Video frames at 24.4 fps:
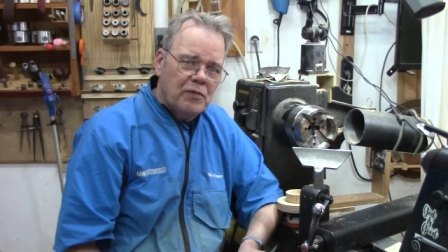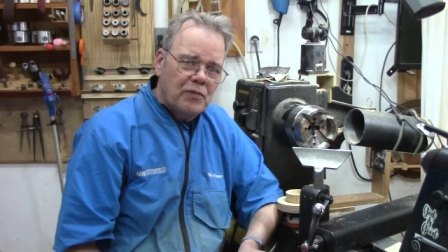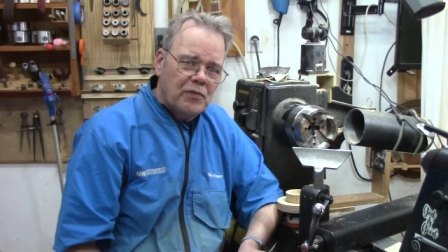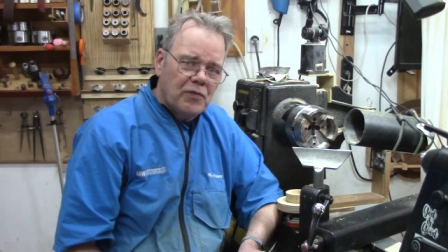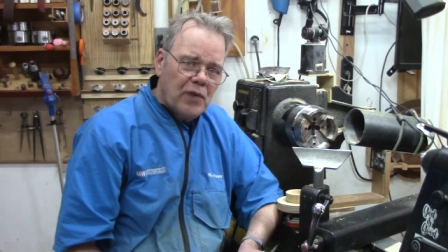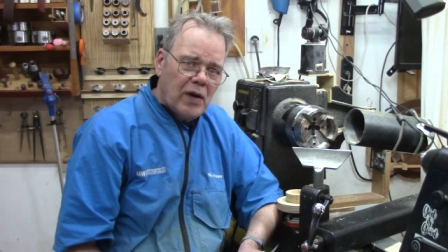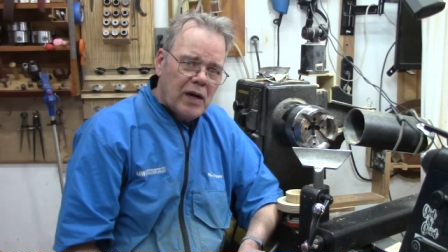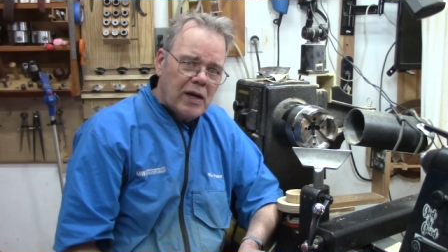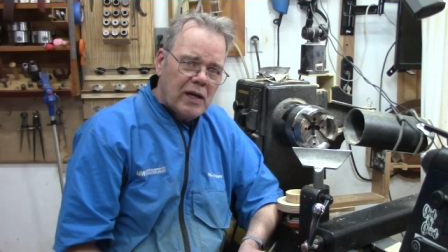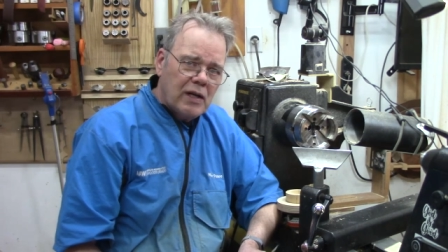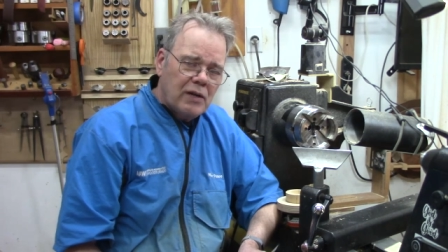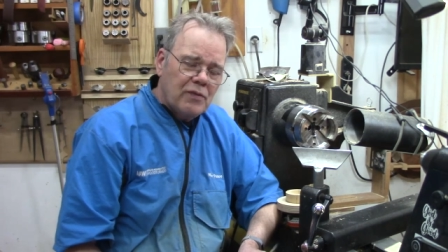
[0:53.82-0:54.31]

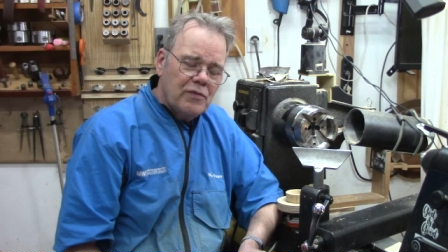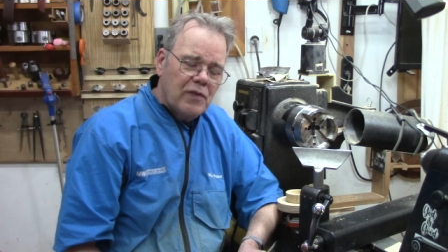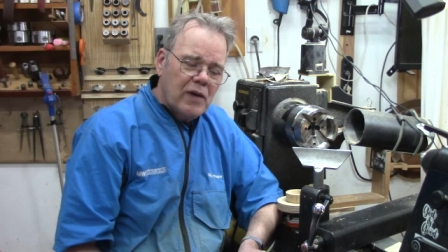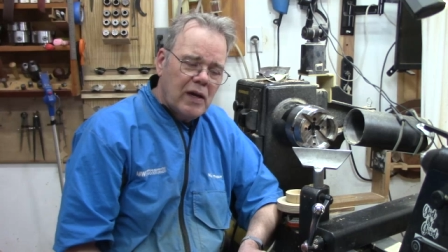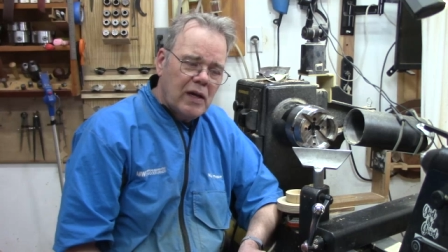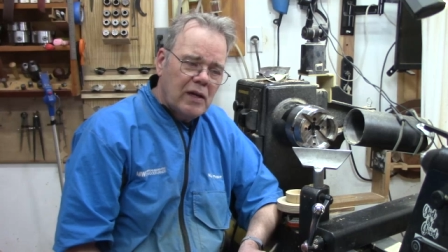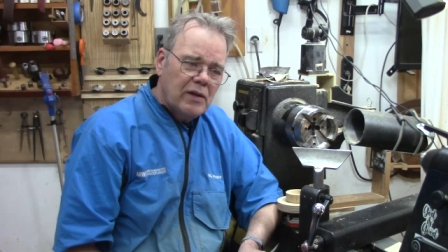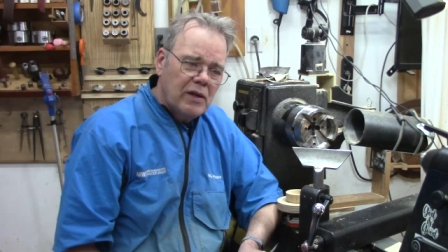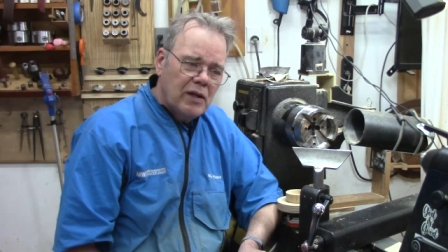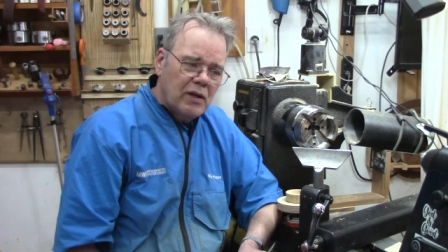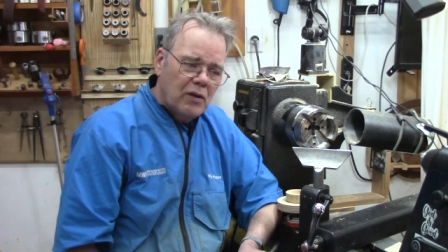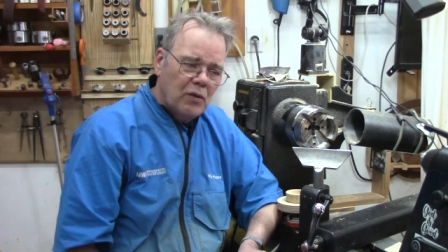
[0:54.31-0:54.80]
frankly
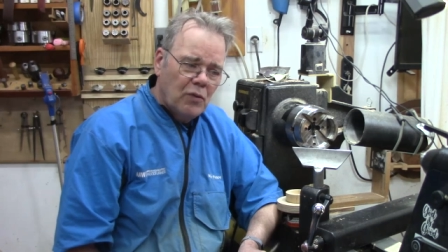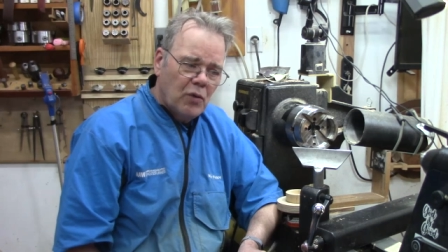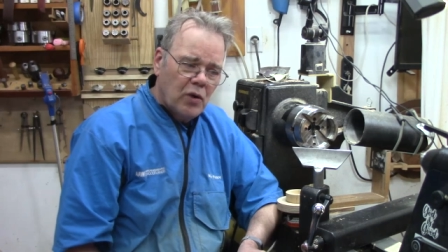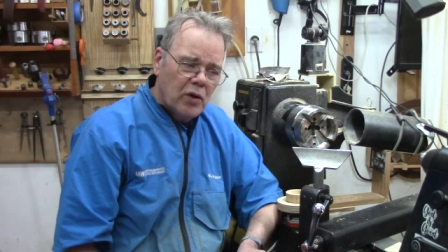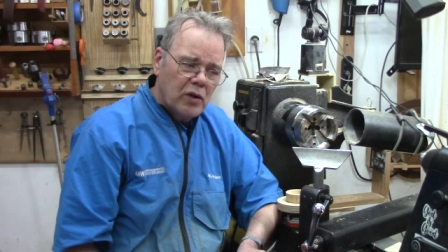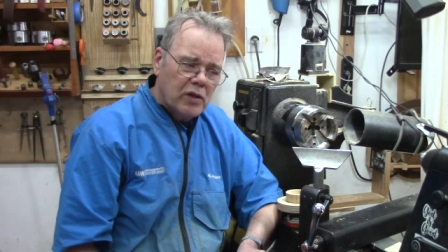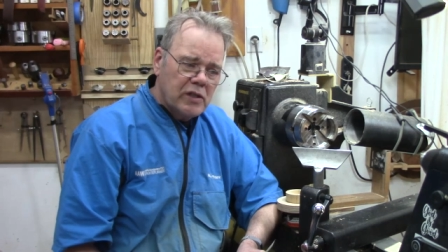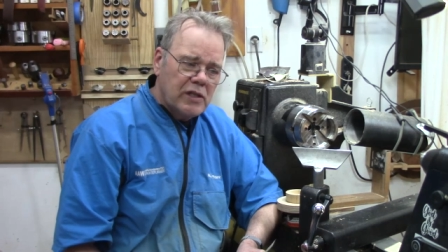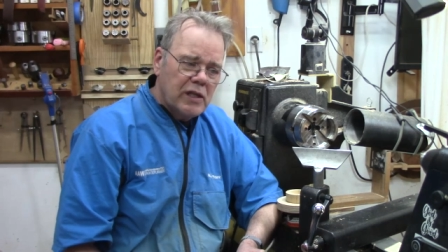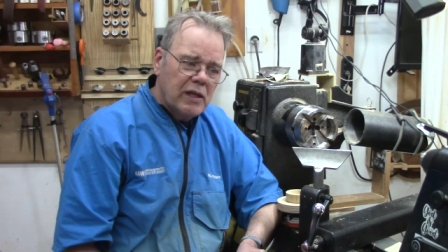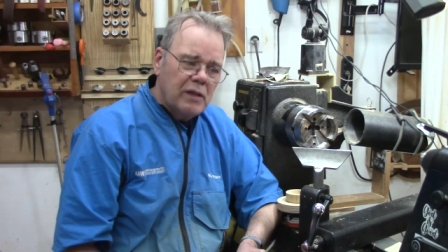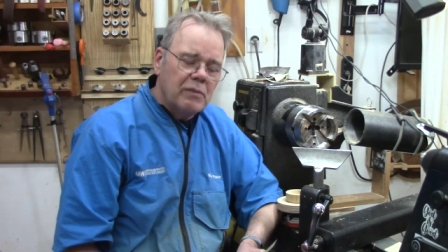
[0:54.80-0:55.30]
found that it
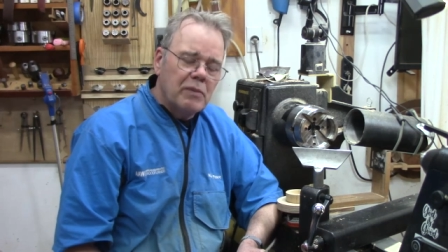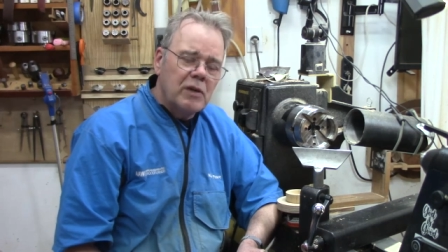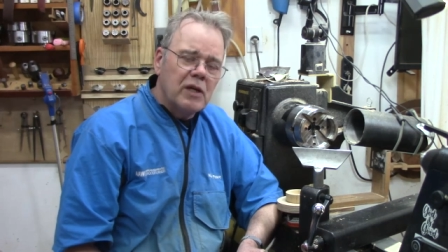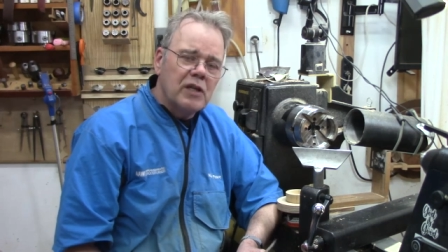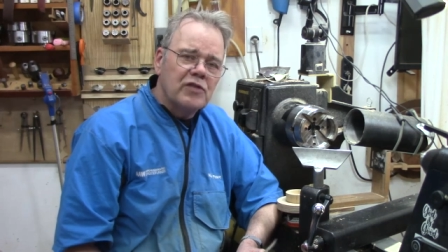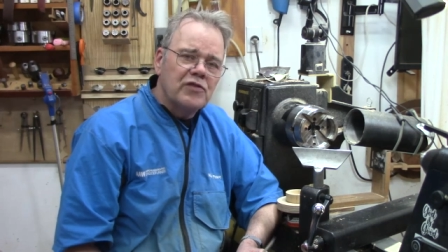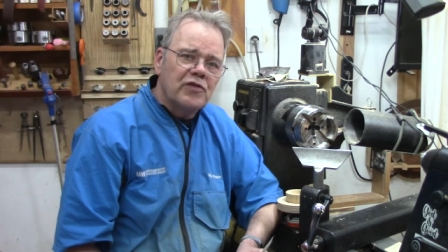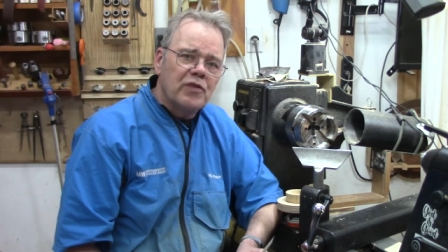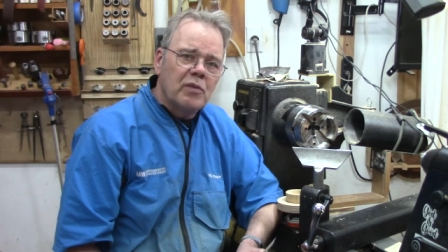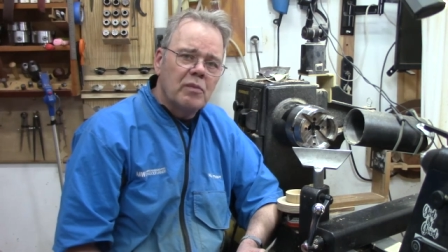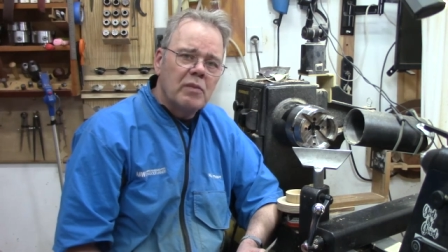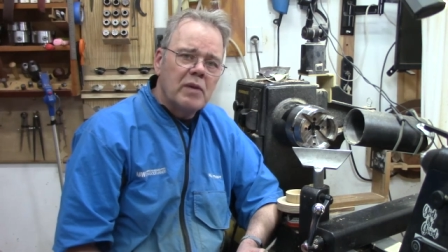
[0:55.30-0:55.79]
works that
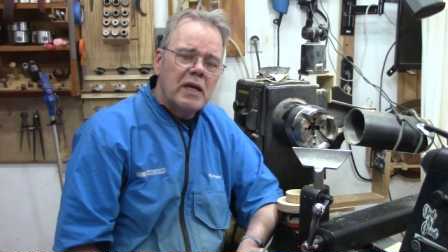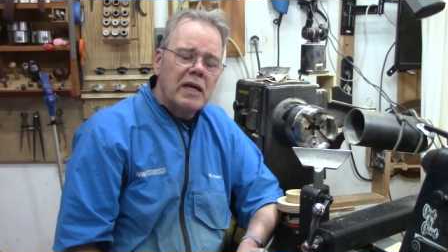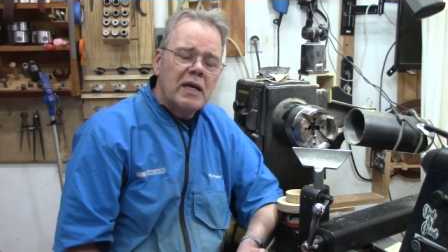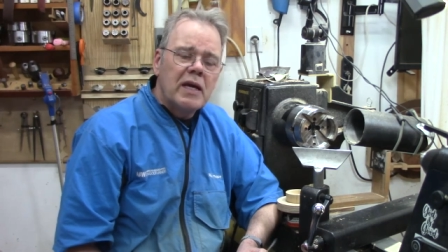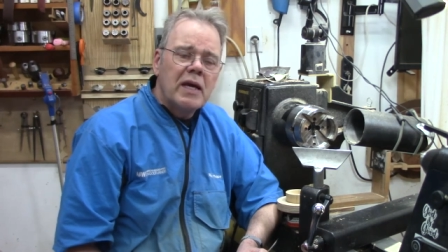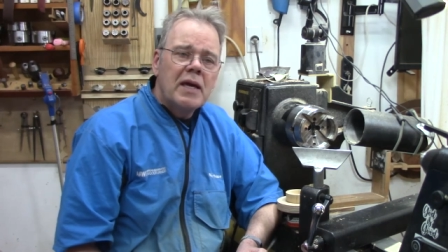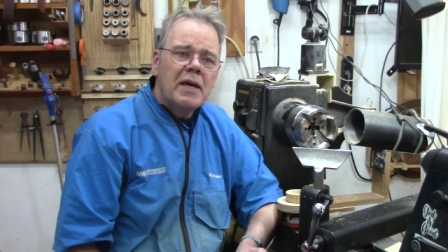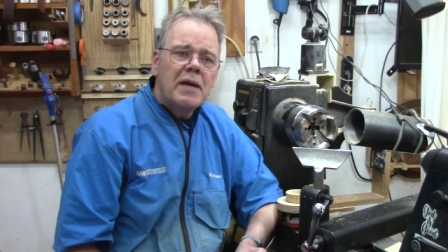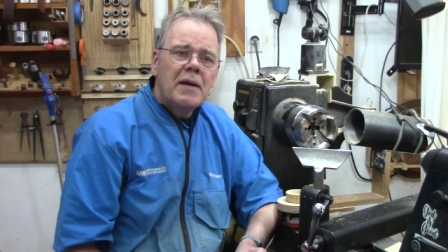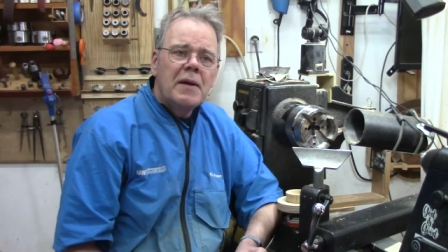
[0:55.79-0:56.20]
much for me.